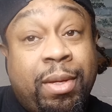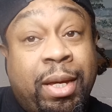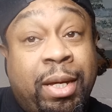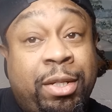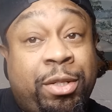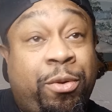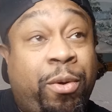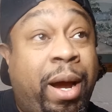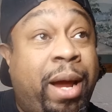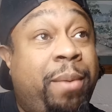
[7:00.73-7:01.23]

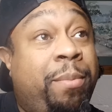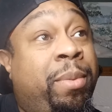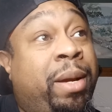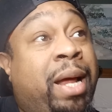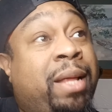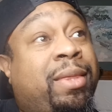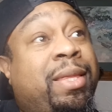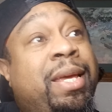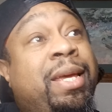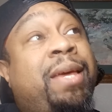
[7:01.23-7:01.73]
It's great.
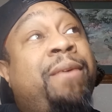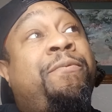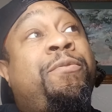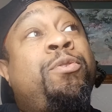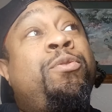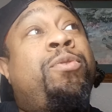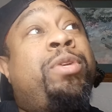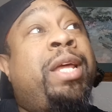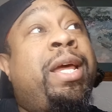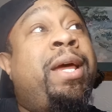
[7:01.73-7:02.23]
But I think if
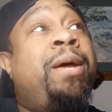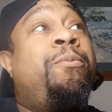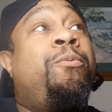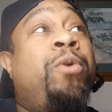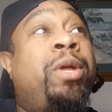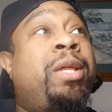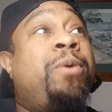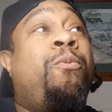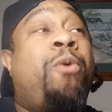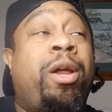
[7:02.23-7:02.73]
you did
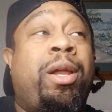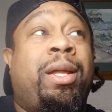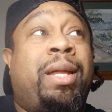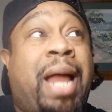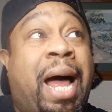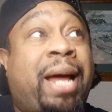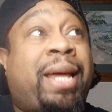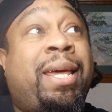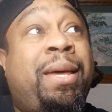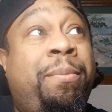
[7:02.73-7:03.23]
really want to
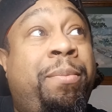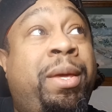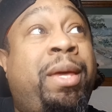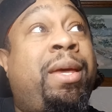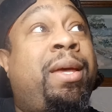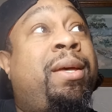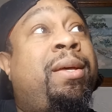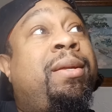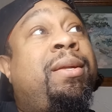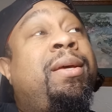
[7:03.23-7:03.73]
lock him
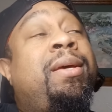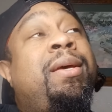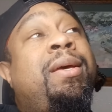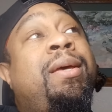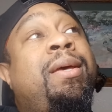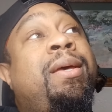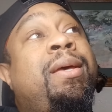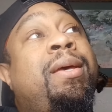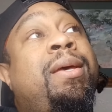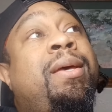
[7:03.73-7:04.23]
in,
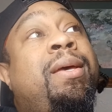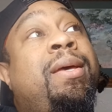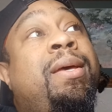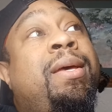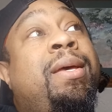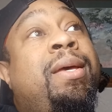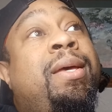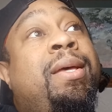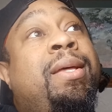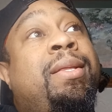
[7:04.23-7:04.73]

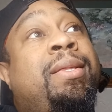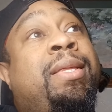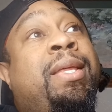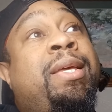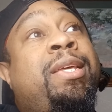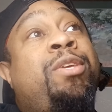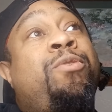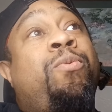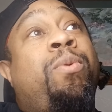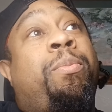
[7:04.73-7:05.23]

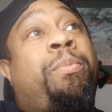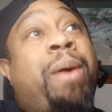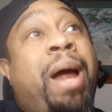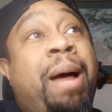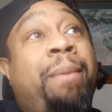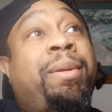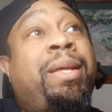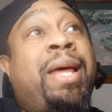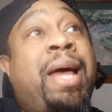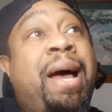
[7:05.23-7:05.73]
then you would
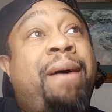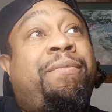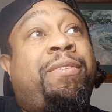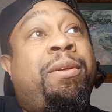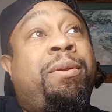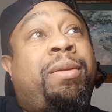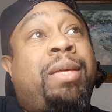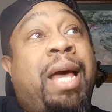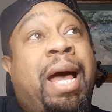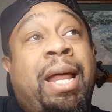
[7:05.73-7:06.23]
probably have
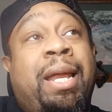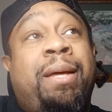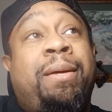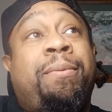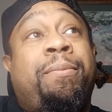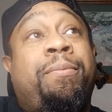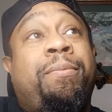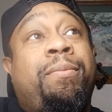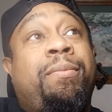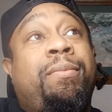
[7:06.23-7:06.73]
to kind
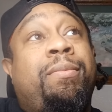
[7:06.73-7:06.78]
of